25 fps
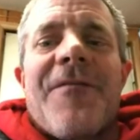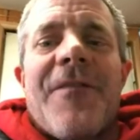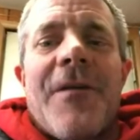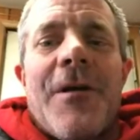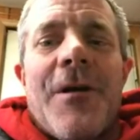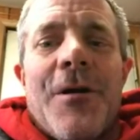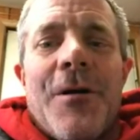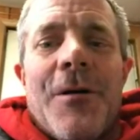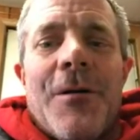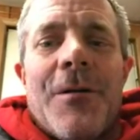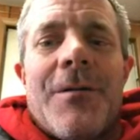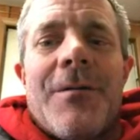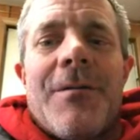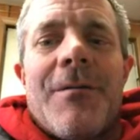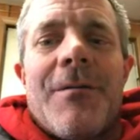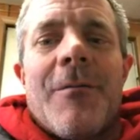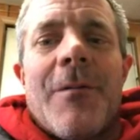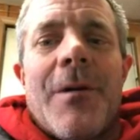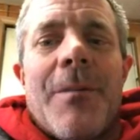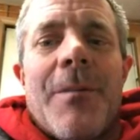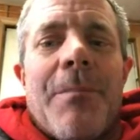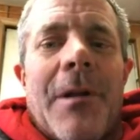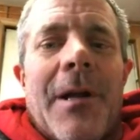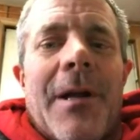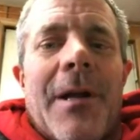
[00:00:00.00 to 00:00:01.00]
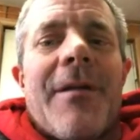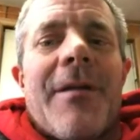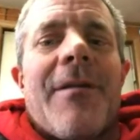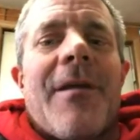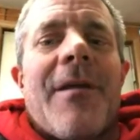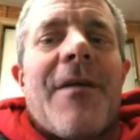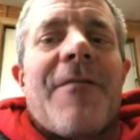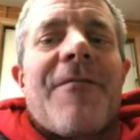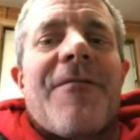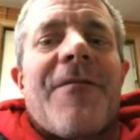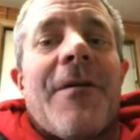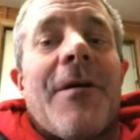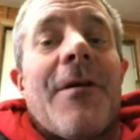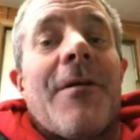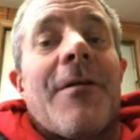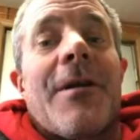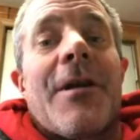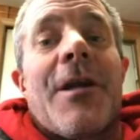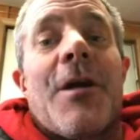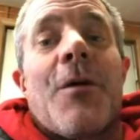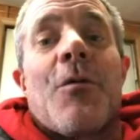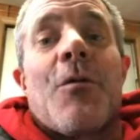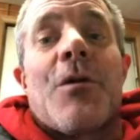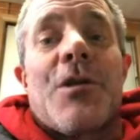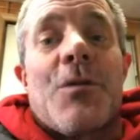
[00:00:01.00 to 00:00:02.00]
field
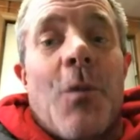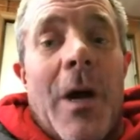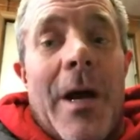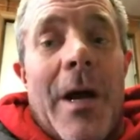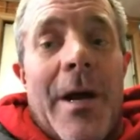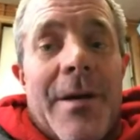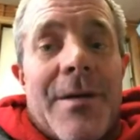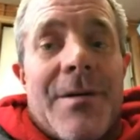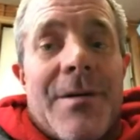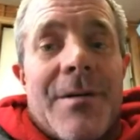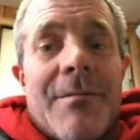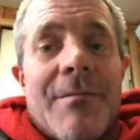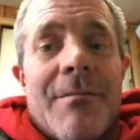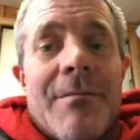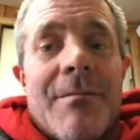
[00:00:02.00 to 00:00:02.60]
and it was wet.